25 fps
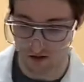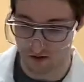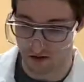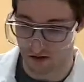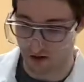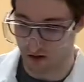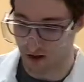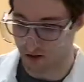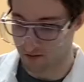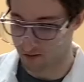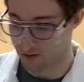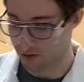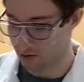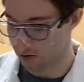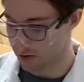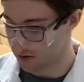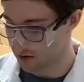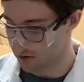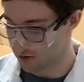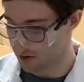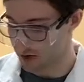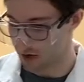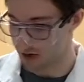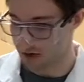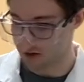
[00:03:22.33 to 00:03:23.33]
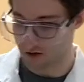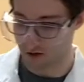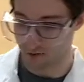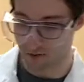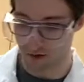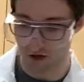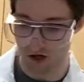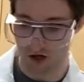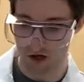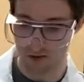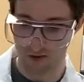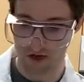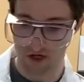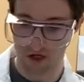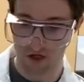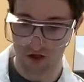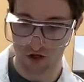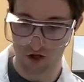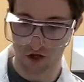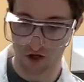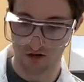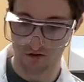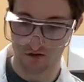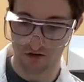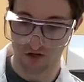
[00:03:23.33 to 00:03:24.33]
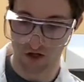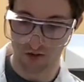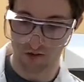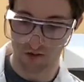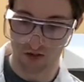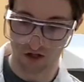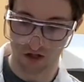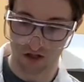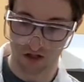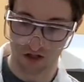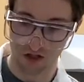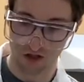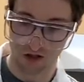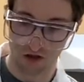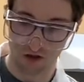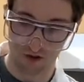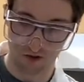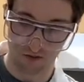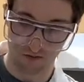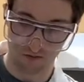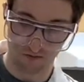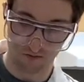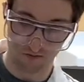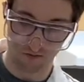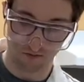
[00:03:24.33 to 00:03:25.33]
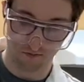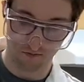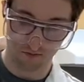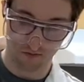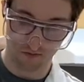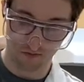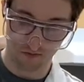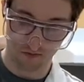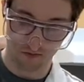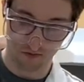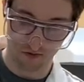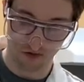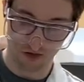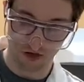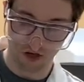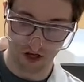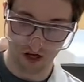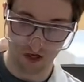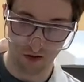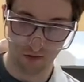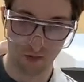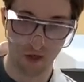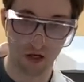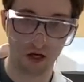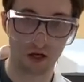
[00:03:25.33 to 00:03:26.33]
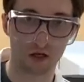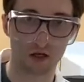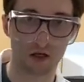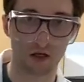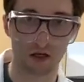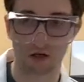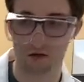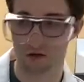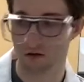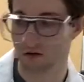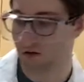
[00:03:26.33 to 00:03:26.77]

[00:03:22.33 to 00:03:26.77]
I'm going to cut the bottom edge off, and I'm going to start kind of painting.